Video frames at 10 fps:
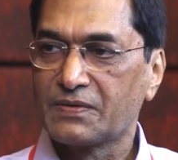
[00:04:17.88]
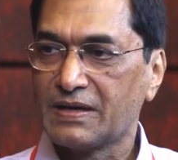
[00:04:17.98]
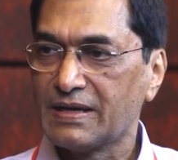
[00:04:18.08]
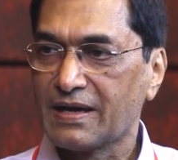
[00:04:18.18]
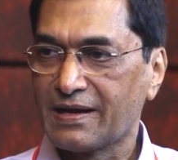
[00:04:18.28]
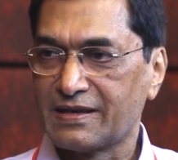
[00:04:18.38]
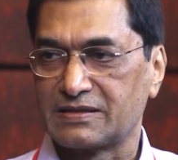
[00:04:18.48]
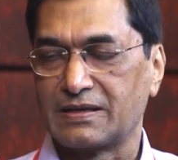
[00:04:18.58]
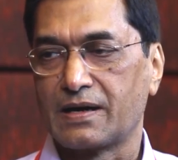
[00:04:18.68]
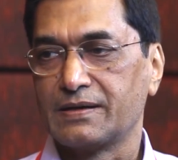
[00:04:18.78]
of India
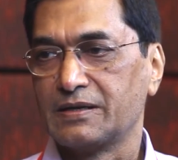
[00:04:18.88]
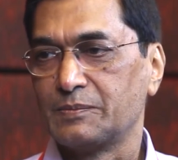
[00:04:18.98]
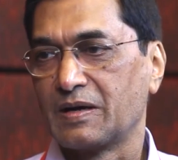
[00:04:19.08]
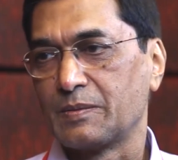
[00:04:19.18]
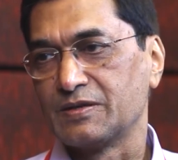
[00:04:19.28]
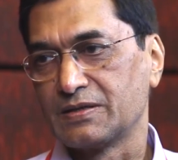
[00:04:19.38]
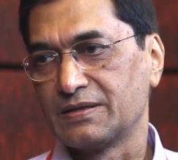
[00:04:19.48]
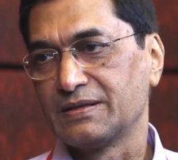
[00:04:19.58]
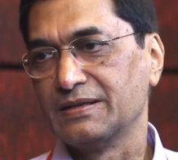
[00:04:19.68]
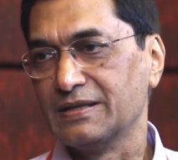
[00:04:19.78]
has granted
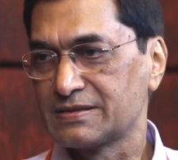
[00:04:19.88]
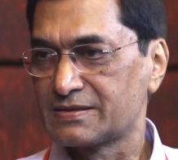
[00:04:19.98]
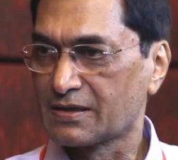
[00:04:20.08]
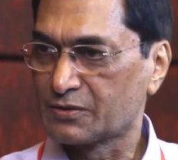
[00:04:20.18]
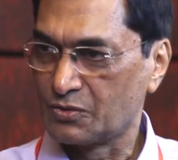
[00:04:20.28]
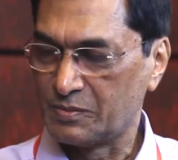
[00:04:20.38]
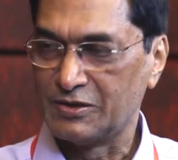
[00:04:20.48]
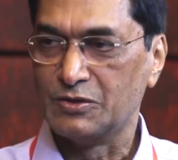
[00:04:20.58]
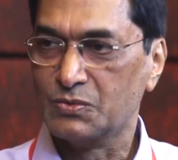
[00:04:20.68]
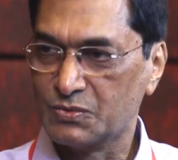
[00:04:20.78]
permission this drug to
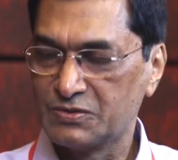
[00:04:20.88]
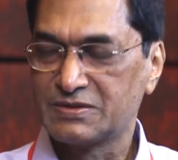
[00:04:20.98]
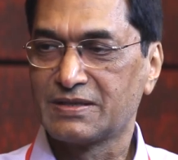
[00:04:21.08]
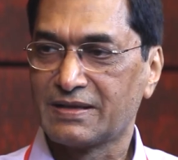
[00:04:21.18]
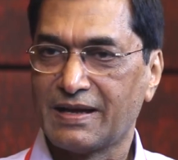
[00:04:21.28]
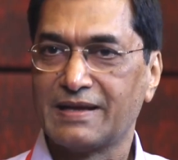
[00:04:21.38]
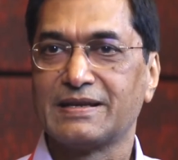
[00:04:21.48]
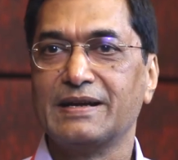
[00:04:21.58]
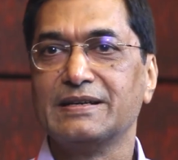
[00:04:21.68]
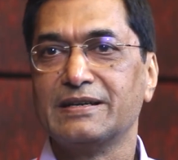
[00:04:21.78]
be used
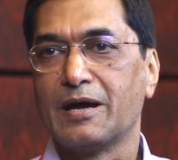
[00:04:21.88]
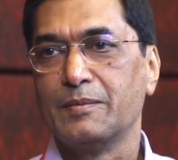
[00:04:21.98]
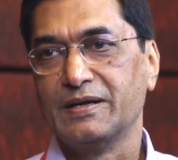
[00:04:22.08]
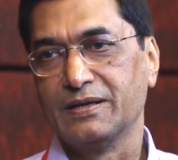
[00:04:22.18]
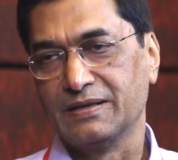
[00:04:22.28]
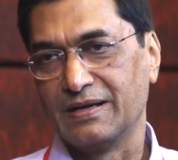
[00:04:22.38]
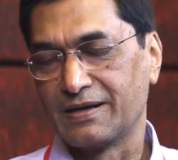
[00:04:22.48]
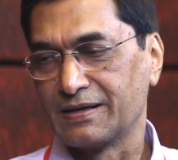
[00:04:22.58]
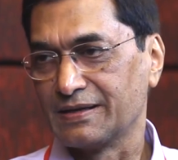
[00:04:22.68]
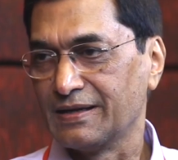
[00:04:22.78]
as anti-diabetic
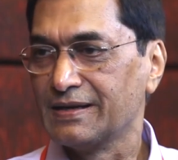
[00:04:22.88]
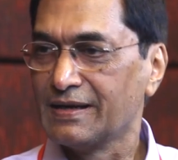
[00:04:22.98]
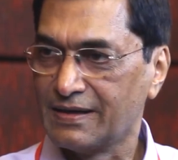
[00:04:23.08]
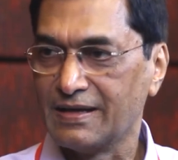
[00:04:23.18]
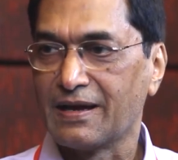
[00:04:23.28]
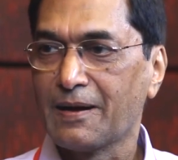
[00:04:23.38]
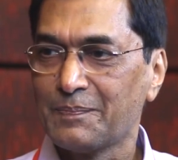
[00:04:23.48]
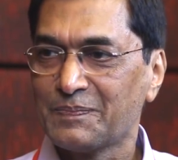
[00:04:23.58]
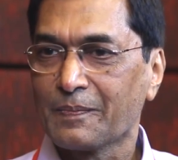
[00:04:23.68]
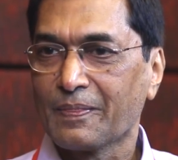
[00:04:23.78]
drug in India,
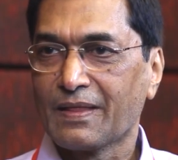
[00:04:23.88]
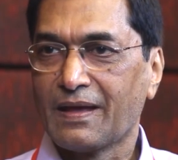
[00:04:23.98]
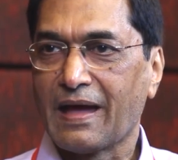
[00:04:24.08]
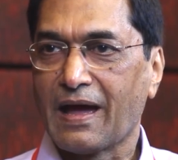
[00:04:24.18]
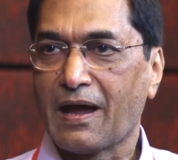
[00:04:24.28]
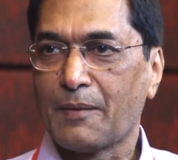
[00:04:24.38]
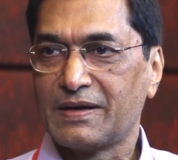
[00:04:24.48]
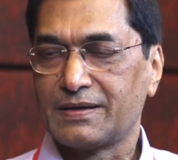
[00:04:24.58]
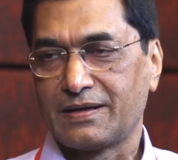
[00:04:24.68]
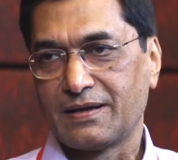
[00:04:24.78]
uh,
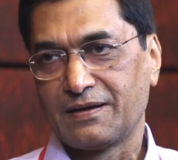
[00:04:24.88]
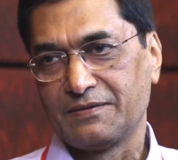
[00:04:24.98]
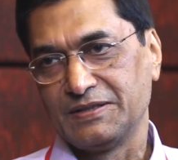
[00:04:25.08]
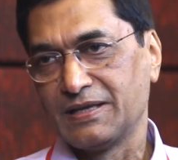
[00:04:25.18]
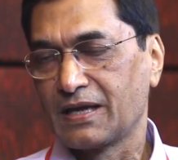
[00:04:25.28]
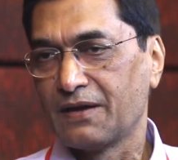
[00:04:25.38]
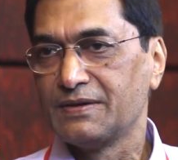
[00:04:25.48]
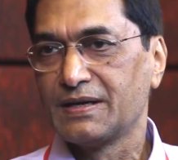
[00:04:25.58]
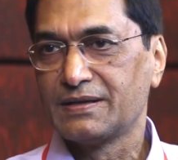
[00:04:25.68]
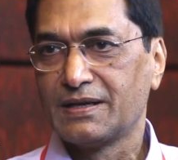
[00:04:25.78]
but uh, with a
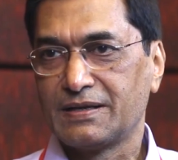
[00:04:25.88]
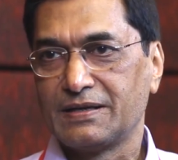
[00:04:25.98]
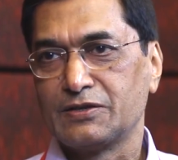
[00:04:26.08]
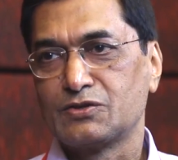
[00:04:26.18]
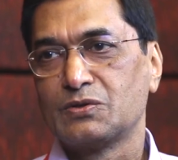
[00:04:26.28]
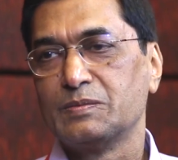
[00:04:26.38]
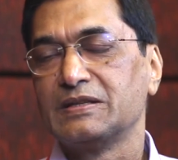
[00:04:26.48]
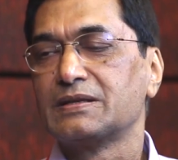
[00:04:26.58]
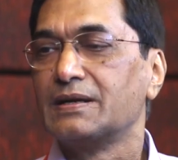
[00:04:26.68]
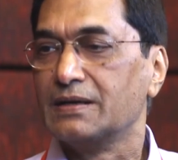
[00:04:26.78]
caveat that it should
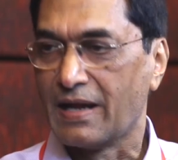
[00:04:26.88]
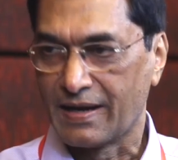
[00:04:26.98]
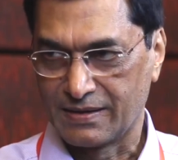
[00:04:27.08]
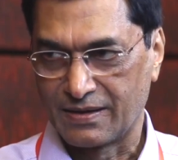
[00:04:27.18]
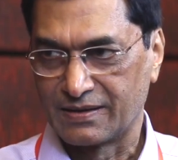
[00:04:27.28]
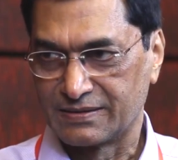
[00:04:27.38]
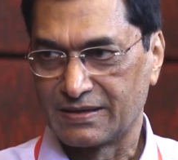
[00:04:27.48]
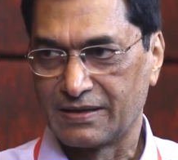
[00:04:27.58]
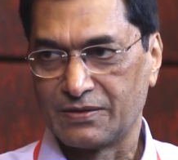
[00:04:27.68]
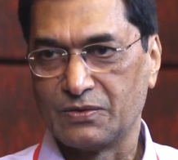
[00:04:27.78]
be third line drug.
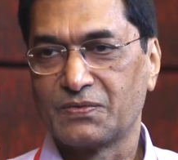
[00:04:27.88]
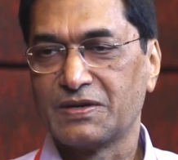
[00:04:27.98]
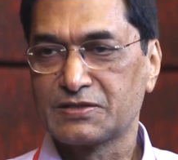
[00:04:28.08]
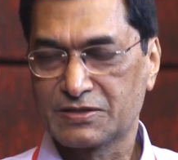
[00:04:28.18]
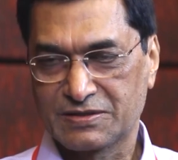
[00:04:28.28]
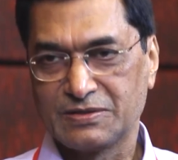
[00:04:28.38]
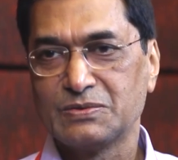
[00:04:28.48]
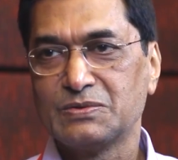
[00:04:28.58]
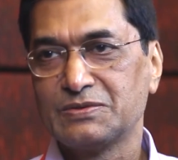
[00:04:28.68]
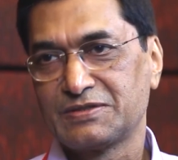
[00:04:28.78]
That you okay. first
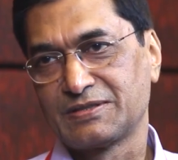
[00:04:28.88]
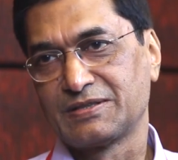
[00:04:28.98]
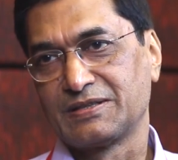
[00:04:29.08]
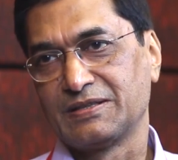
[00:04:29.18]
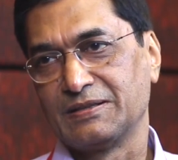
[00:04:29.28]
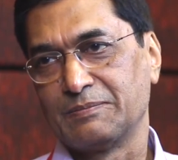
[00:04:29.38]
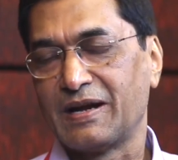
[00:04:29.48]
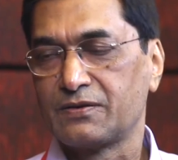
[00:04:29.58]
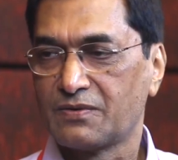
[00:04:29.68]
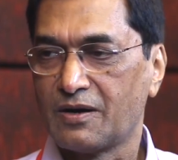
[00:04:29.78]
use
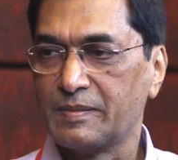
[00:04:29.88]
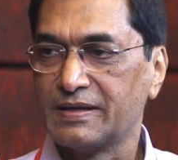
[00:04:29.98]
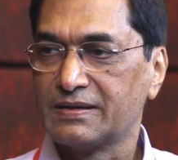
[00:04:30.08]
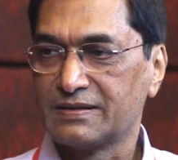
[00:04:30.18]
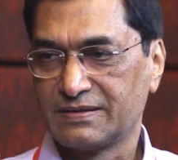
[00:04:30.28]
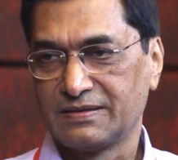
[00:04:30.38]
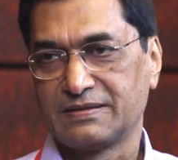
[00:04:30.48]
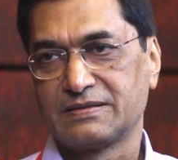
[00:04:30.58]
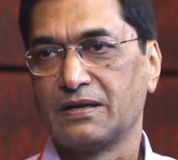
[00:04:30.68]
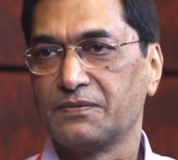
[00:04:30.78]
metformin, mm.
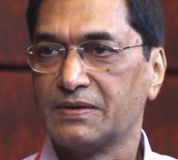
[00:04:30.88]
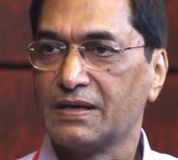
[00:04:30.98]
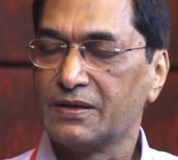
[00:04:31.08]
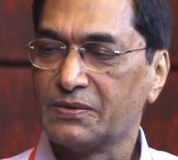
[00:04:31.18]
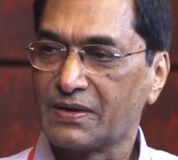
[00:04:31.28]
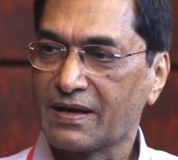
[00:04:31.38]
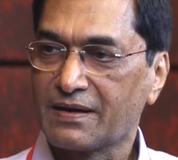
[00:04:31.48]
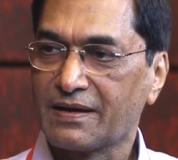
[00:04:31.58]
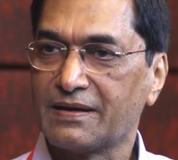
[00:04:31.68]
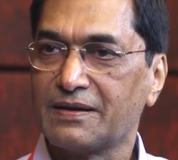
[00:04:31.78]

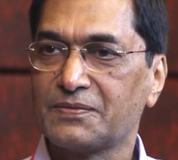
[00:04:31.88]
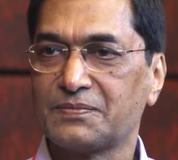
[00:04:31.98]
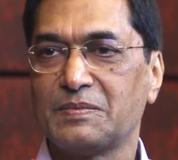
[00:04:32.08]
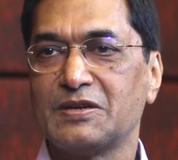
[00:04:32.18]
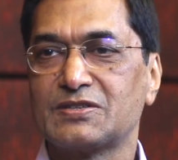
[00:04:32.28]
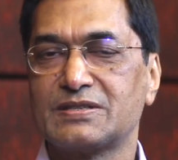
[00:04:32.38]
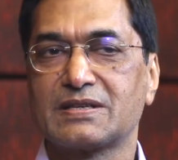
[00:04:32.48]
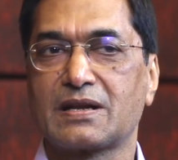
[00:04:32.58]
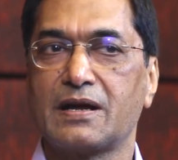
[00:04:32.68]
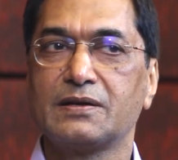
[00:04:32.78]
sulfonylurea, and if
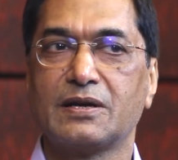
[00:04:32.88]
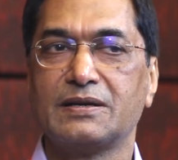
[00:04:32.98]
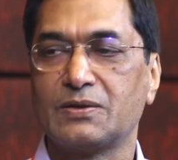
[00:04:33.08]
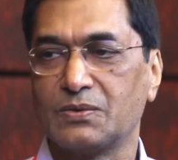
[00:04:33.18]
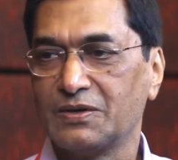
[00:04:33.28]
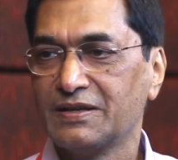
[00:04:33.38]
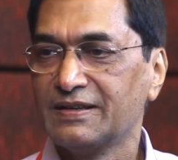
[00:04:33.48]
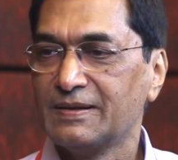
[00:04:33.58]
patients are uncontrolled,